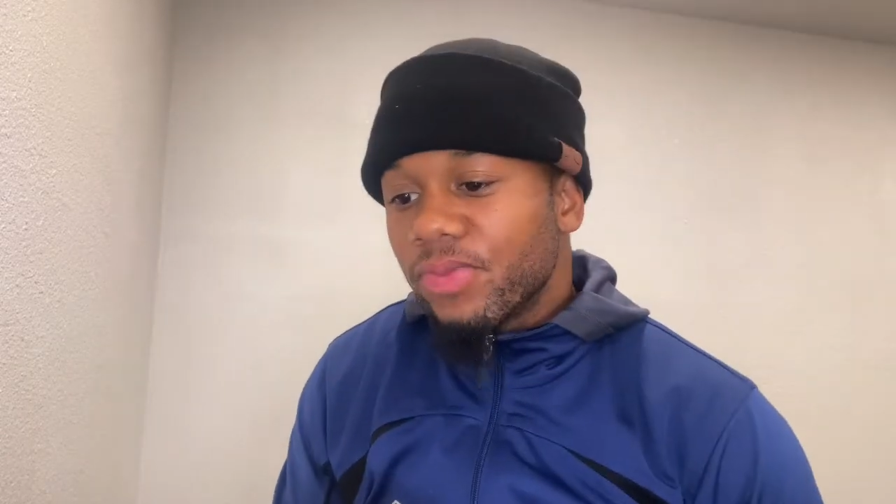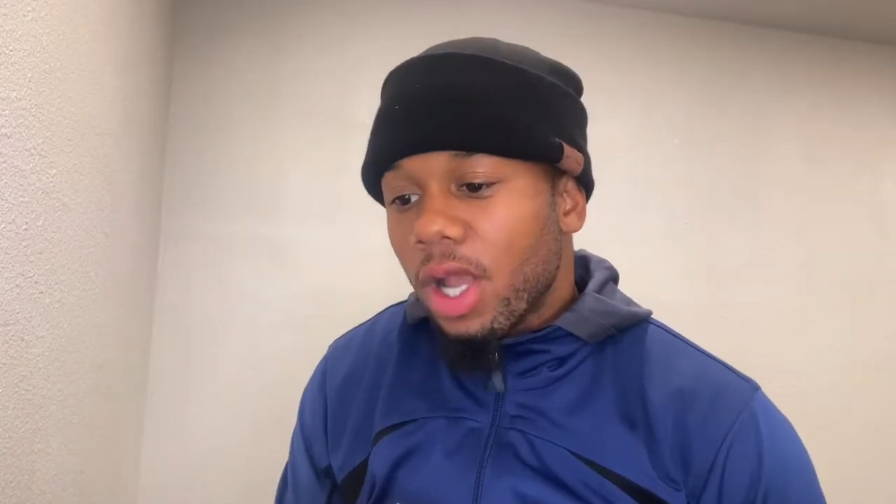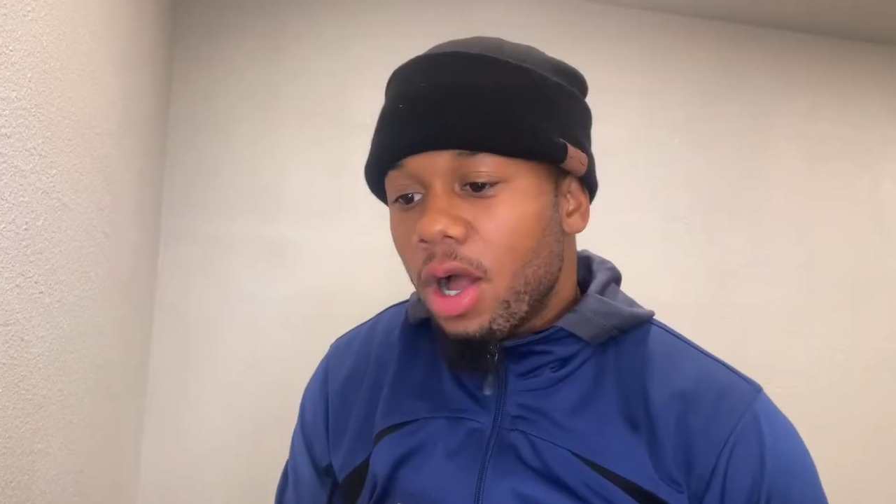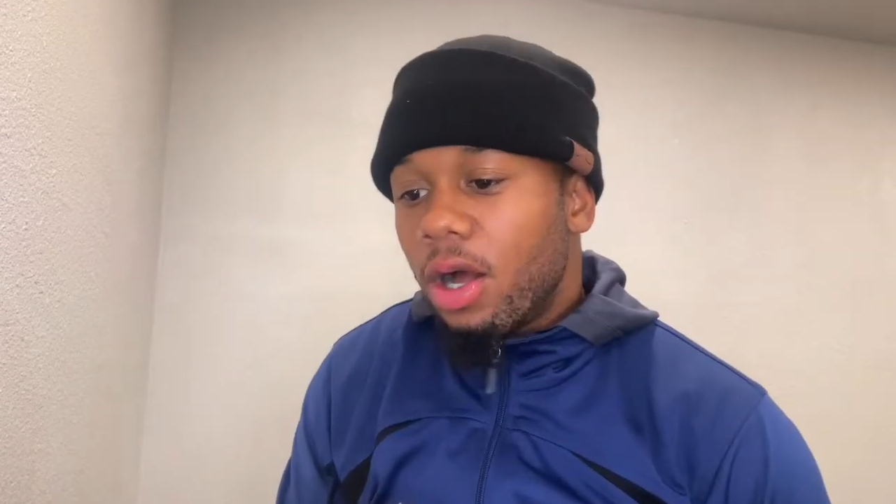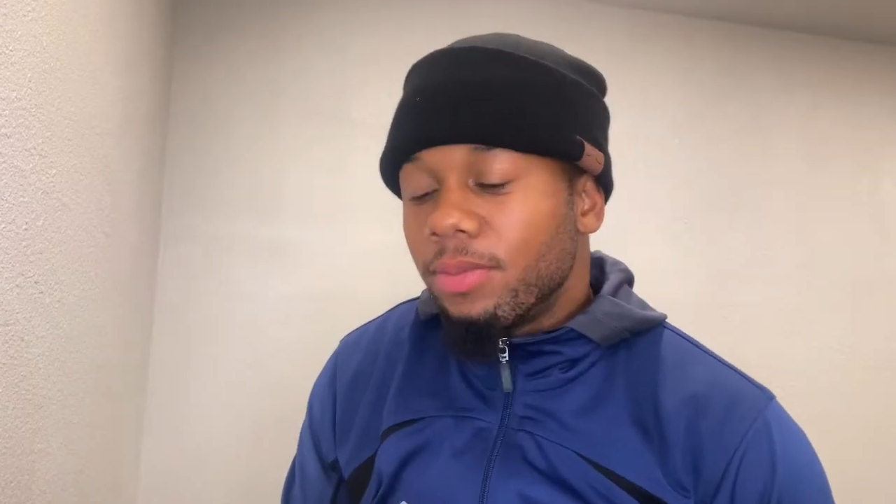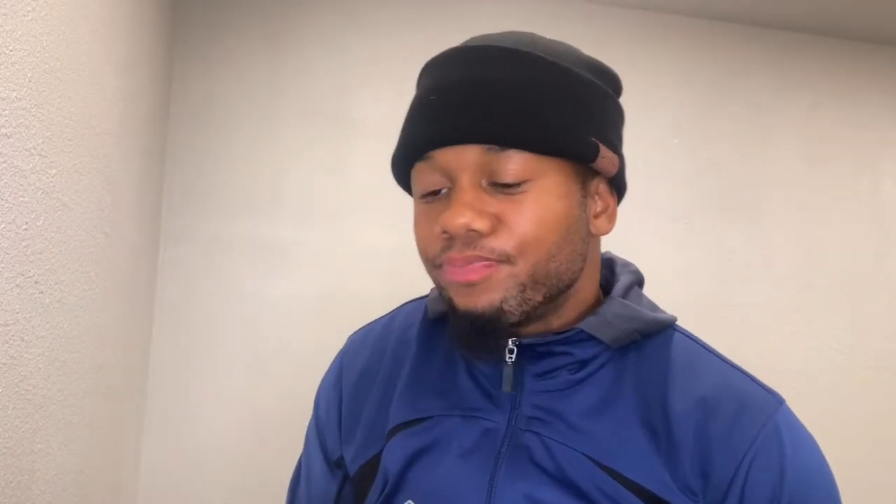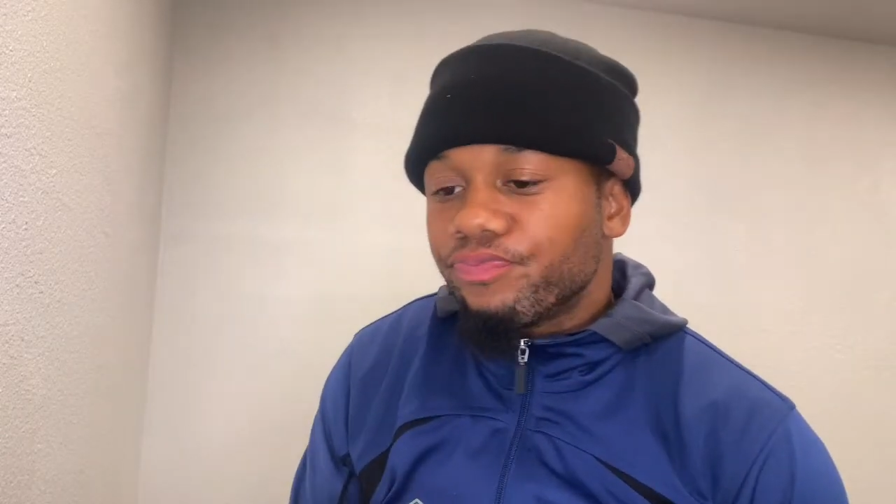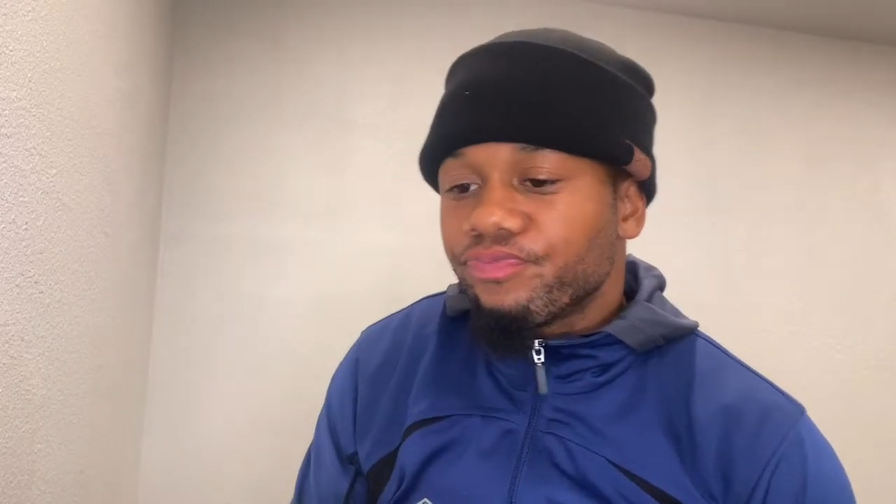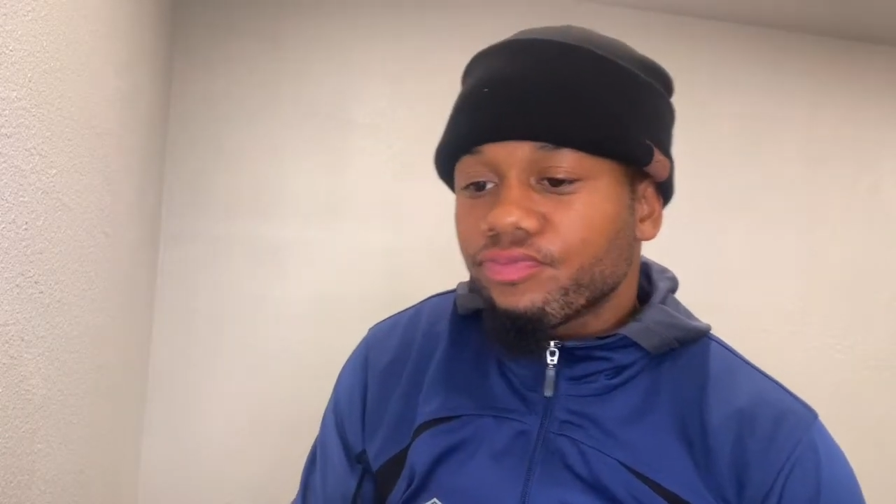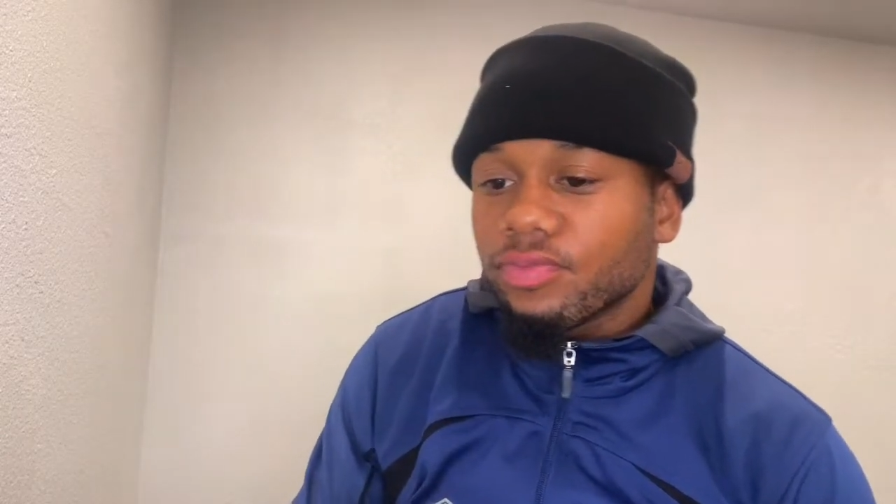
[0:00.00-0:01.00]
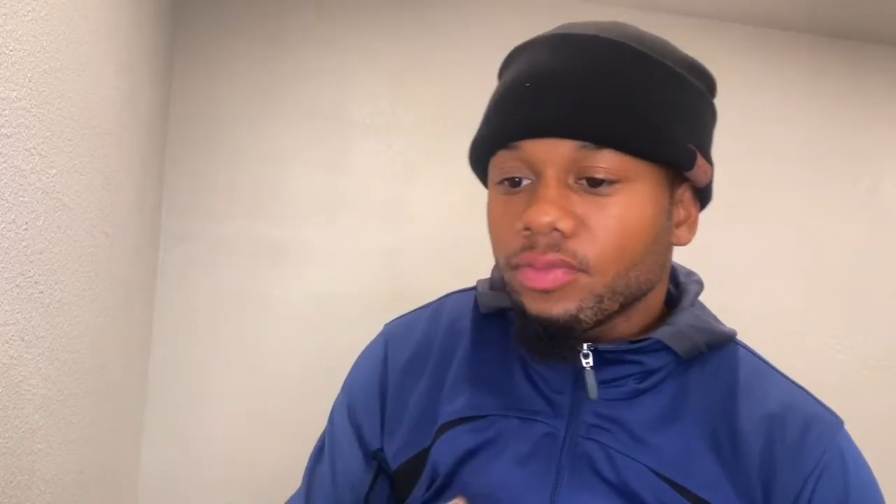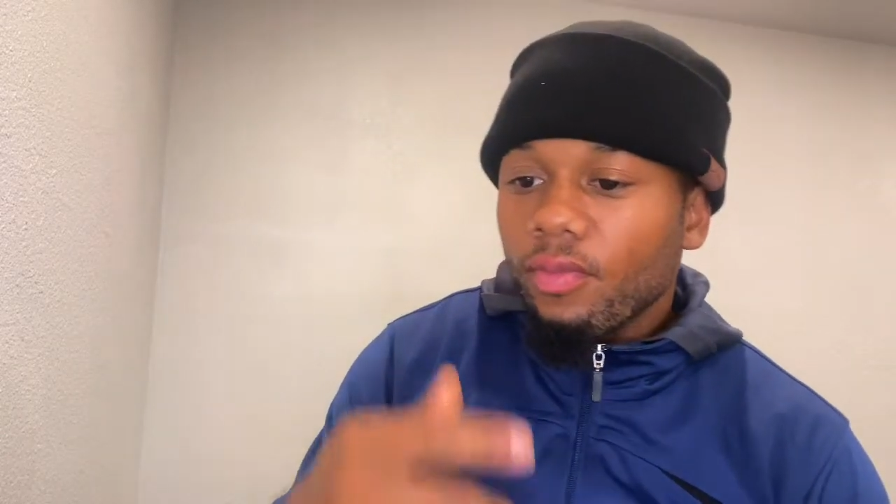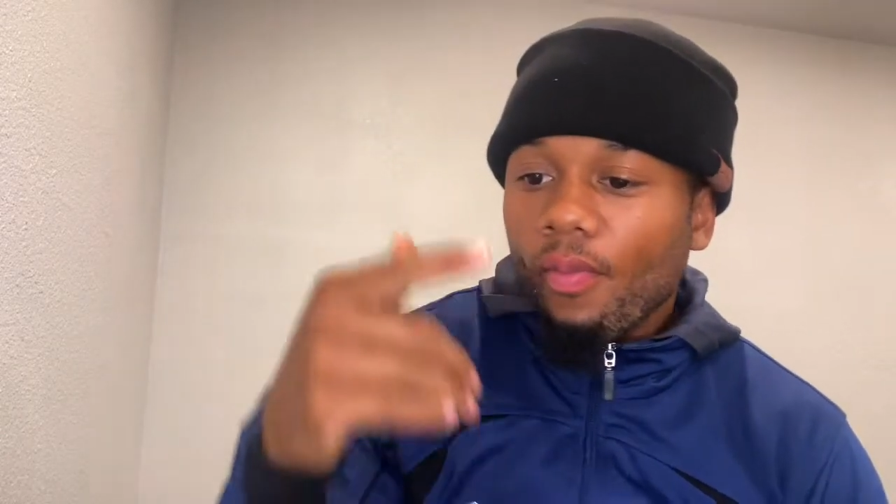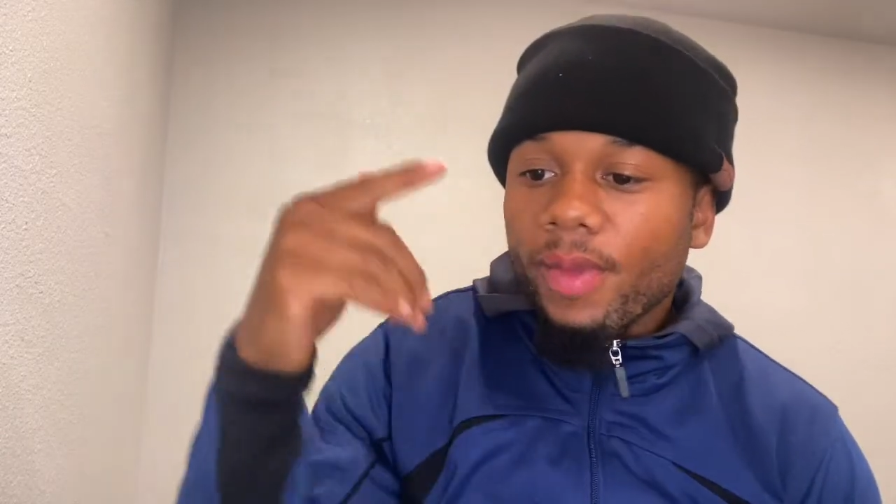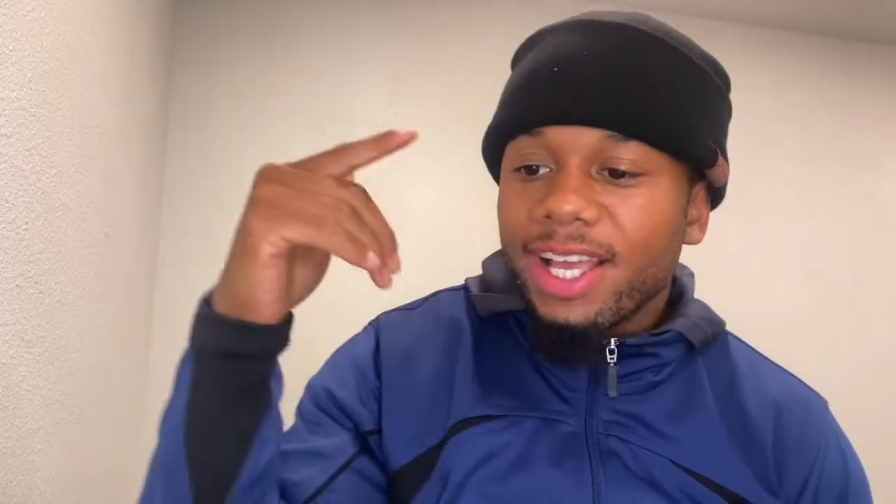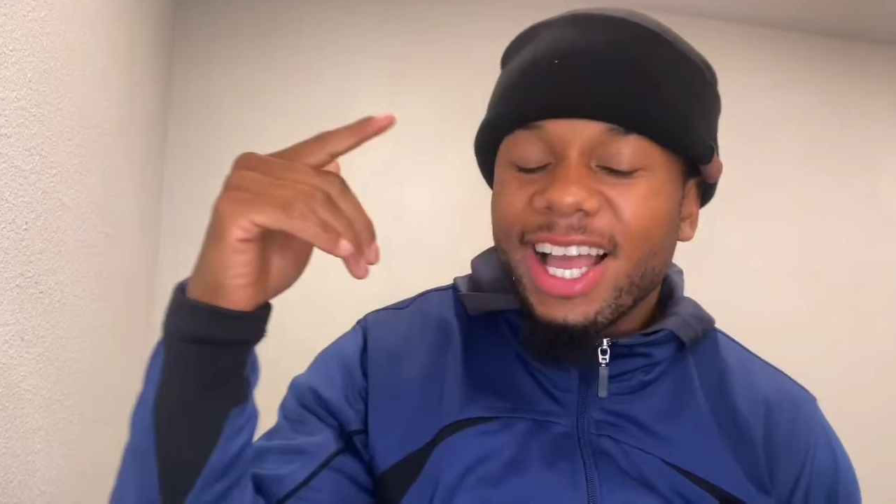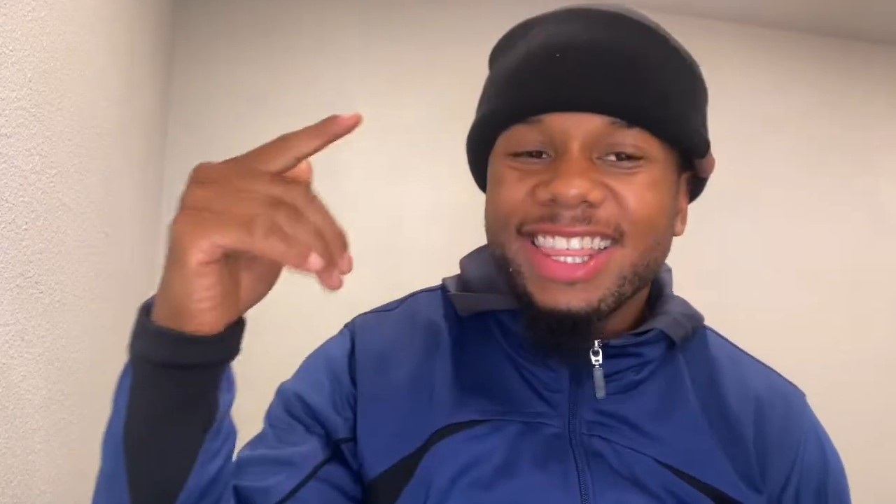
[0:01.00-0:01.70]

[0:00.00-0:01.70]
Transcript: um, I